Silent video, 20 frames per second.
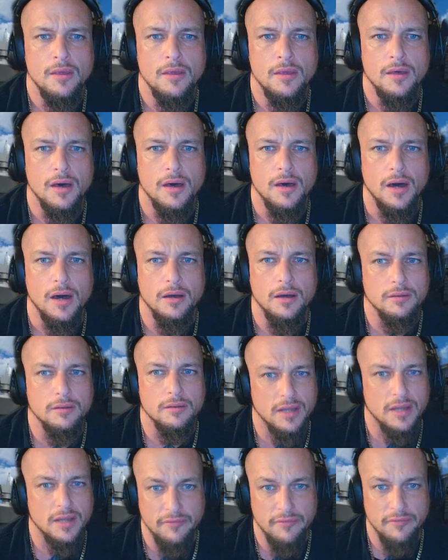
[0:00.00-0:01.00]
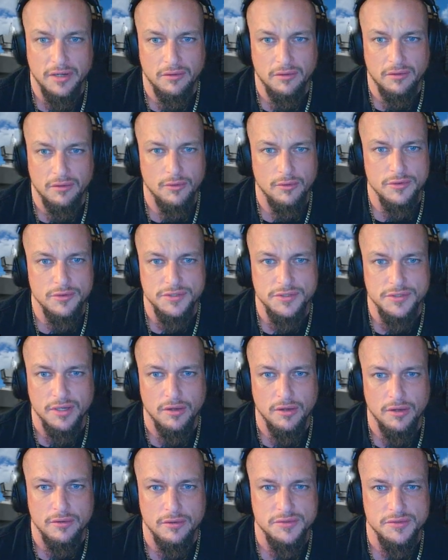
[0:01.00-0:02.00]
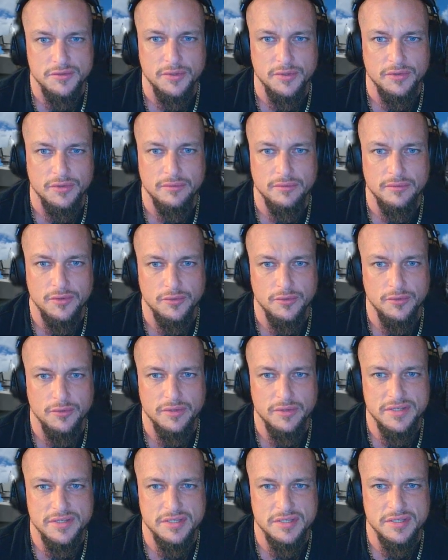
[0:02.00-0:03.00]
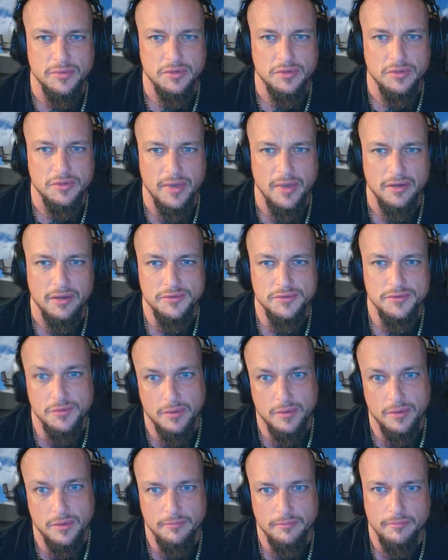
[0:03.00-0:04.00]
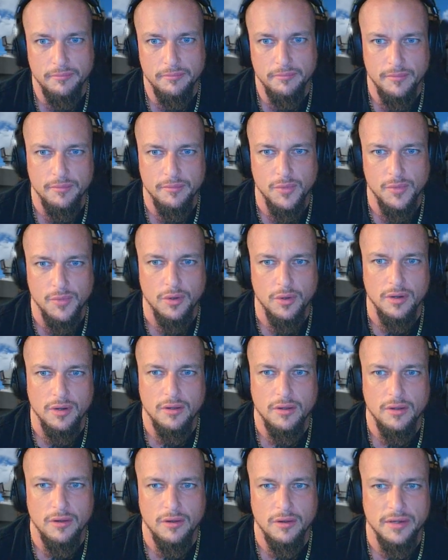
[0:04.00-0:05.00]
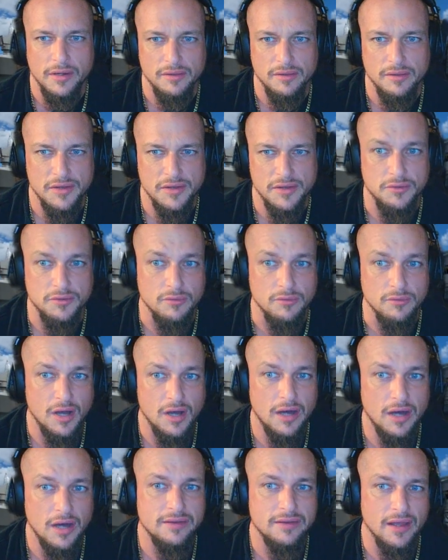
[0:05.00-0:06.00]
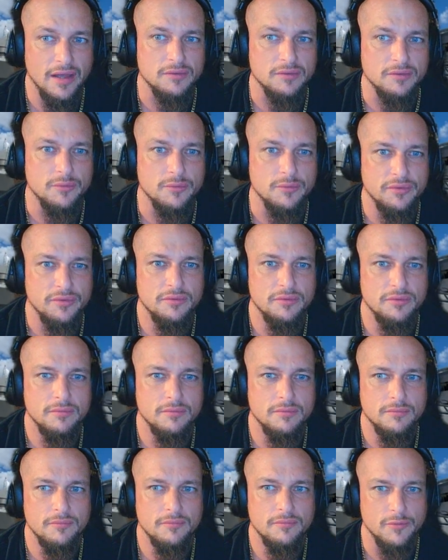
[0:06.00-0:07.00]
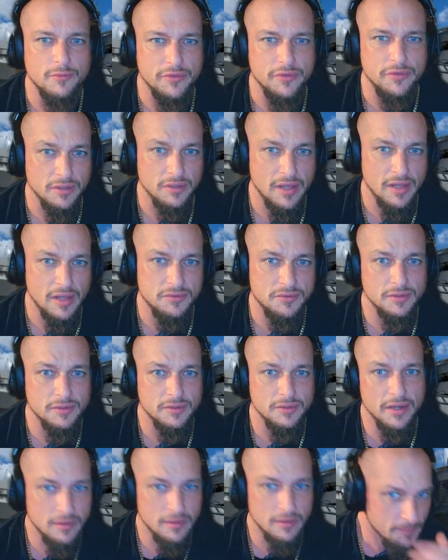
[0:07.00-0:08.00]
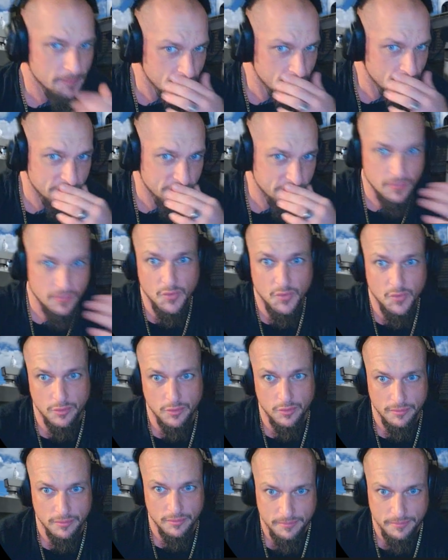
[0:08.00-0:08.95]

Galvanic corrosion occurs when two dissimilar metals or more are in electrical contact with an electrolyte, or